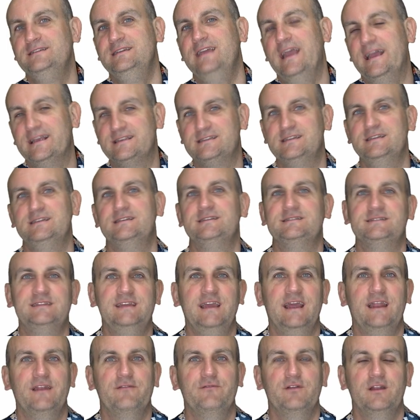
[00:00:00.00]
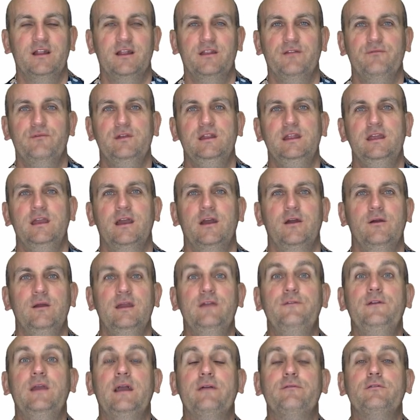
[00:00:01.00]
Yes, this is the end of another video.
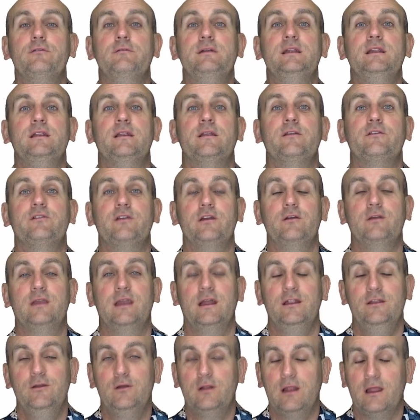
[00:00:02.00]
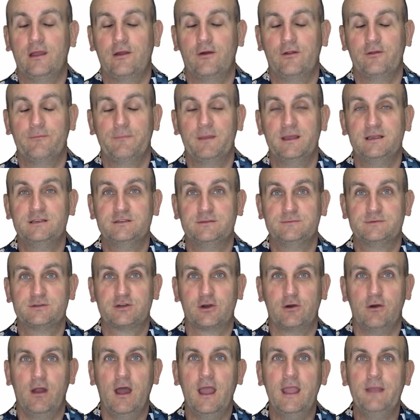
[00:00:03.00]
If you haven't already done so, can you click on my
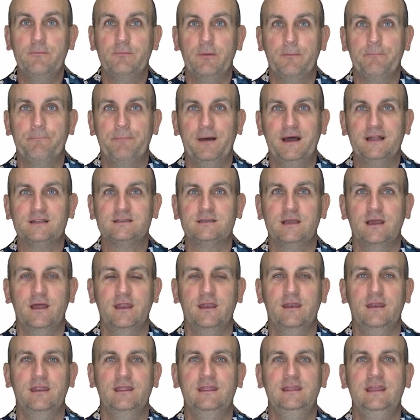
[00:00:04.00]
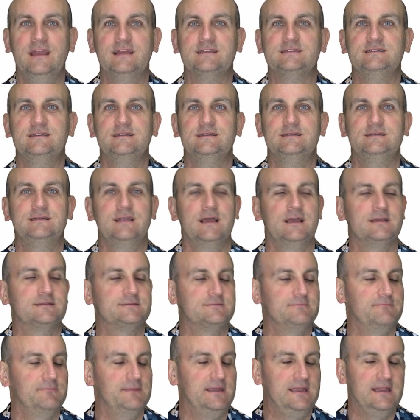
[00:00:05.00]
subscribe button? Yes, it
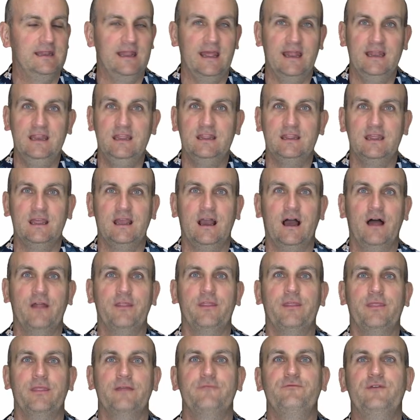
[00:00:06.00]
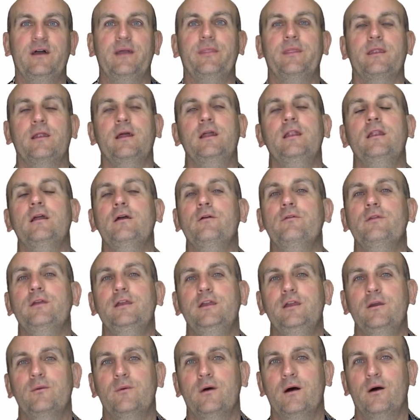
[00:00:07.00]
doesn't mean anything other than the fact that I know that
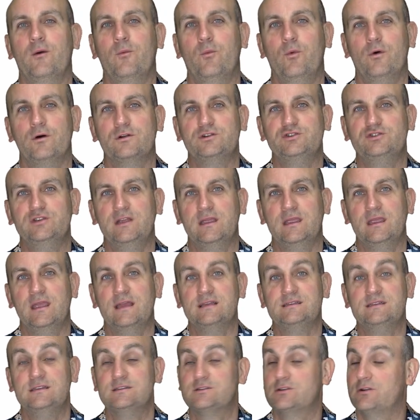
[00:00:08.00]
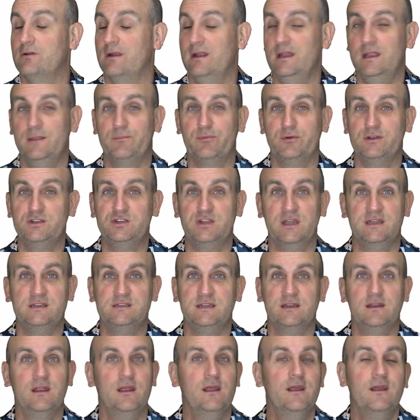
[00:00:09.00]
you are watching. Yes, it's greatly
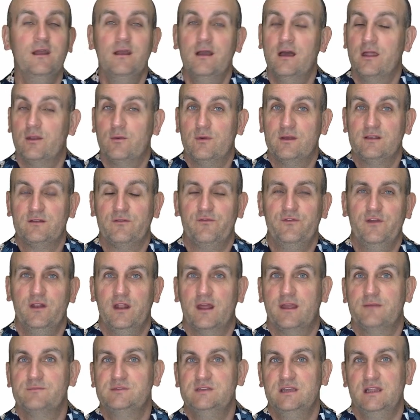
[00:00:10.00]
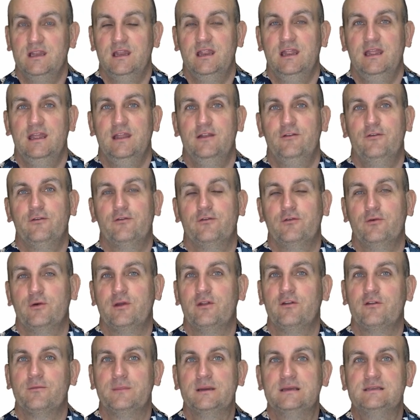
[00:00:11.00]
appreciated. Otherwise, I feel like I'm sitting here just
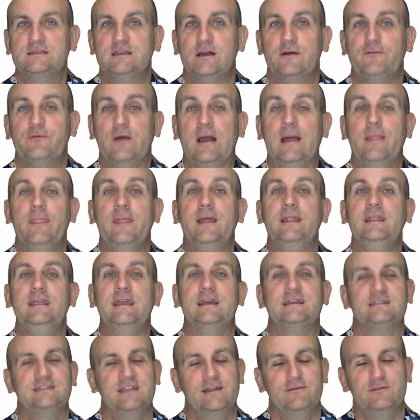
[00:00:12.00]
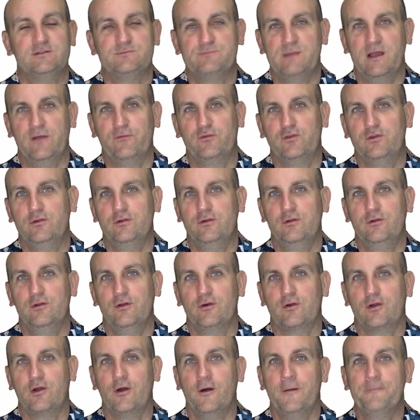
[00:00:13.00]
talking to myself. And then yes, there is
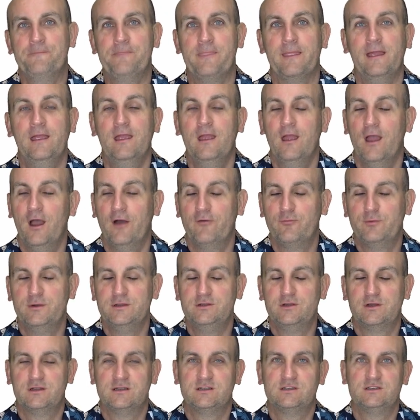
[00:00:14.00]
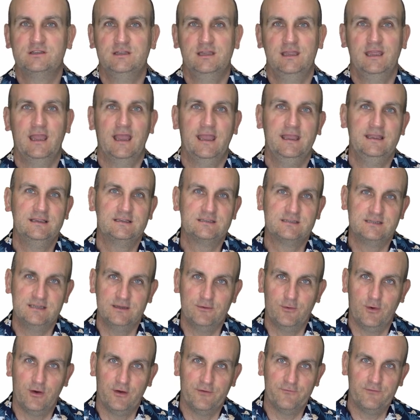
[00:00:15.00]
maffsguru.com of which you can see a
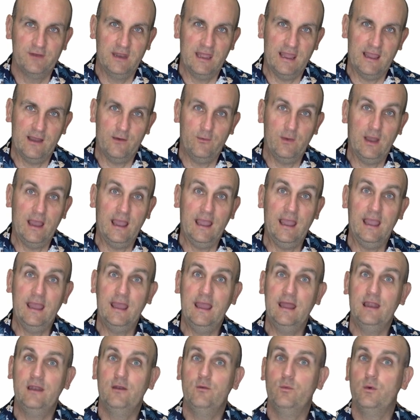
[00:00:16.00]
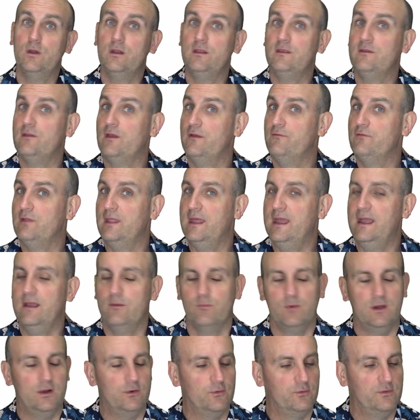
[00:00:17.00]
still of now. And what is over there?
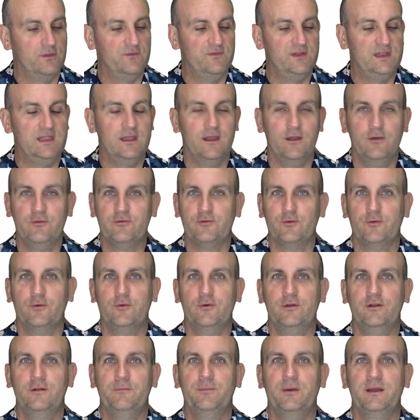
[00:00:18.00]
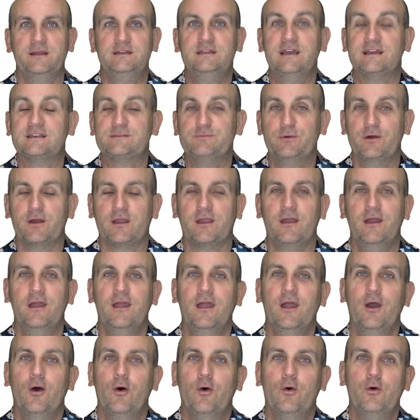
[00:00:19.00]
Well, all the videos ordered by textbook,
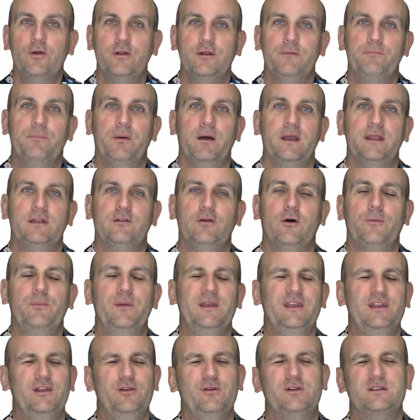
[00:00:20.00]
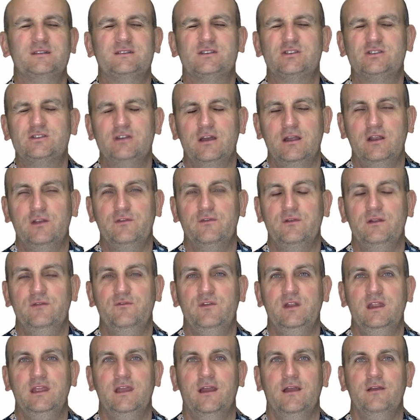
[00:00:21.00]
ordered by topic. You can search for the
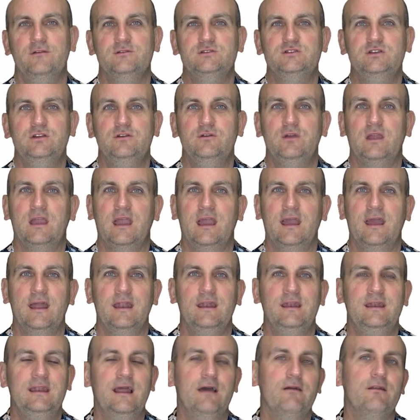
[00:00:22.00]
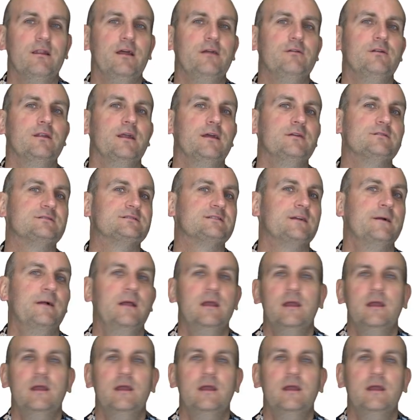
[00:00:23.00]
videos, you can download notes,